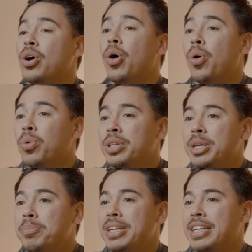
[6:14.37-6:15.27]
to
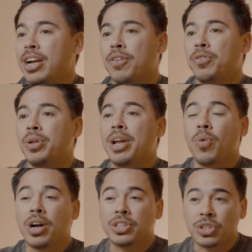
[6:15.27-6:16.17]
only be careful and
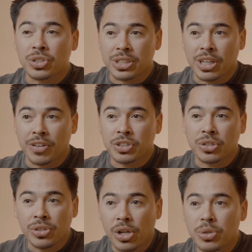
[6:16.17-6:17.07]
watch yourselves
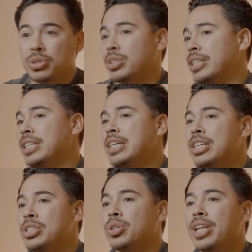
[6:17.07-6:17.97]
closely,
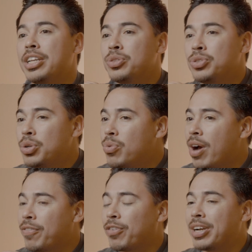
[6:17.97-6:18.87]
so that you do not